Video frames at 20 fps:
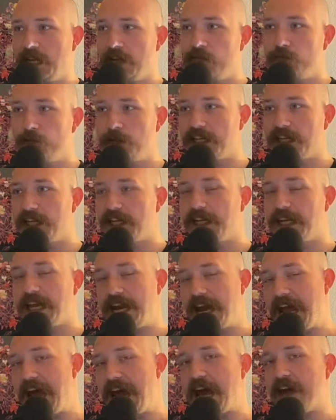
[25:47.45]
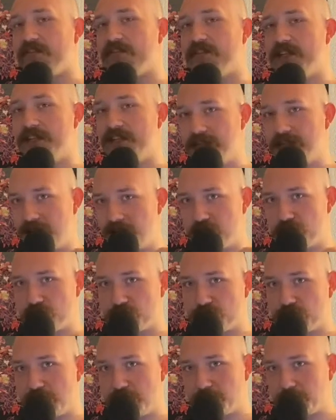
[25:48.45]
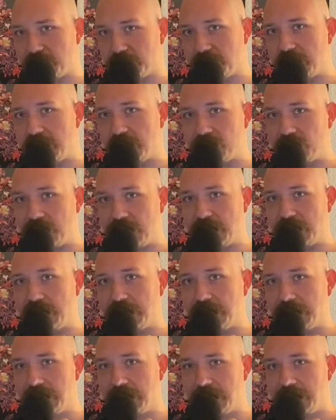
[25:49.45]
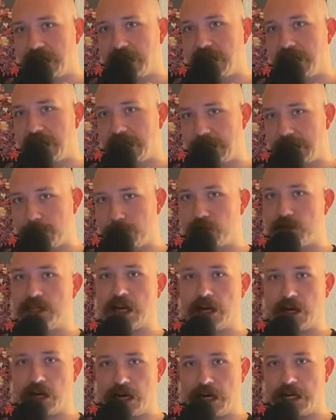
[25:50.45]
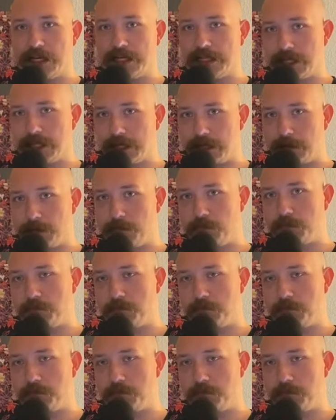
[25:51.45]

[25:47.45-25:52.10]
we could get half this country believing libertarianism